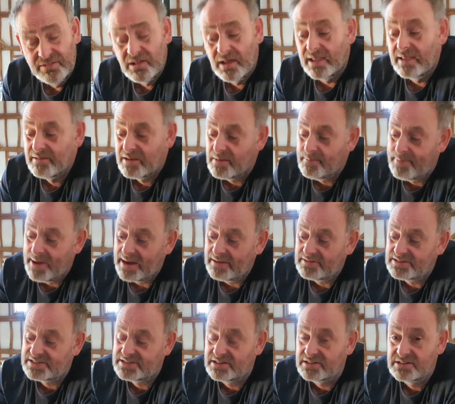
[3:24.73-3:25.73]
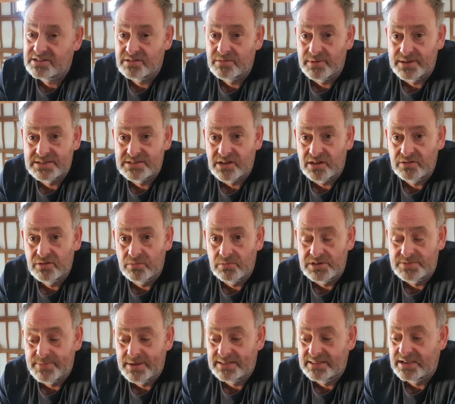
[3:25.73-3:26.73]
In comparison to the ones that I normally
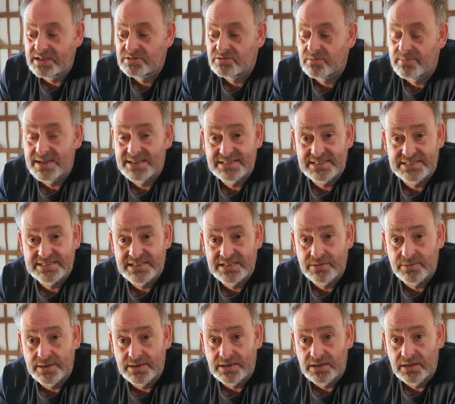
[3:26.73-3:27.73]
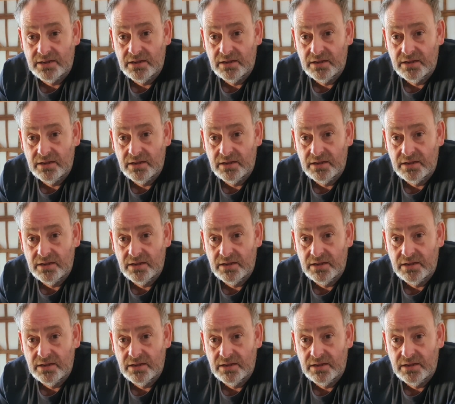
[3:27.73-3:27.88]
spend, these were about 60 quid.